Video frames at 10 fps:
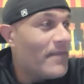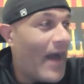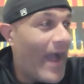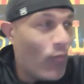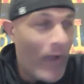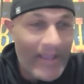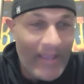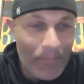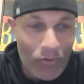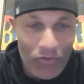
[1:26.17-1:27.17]
high
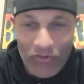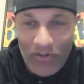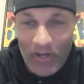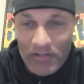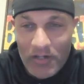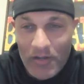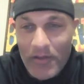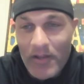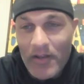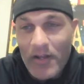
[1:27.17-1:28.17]
ranking personnel and other,
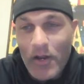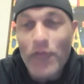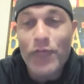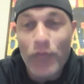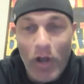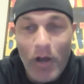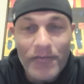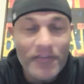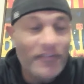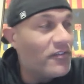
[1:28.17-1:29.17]
in, in other front
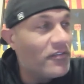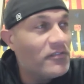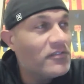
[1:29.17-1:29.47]
offices.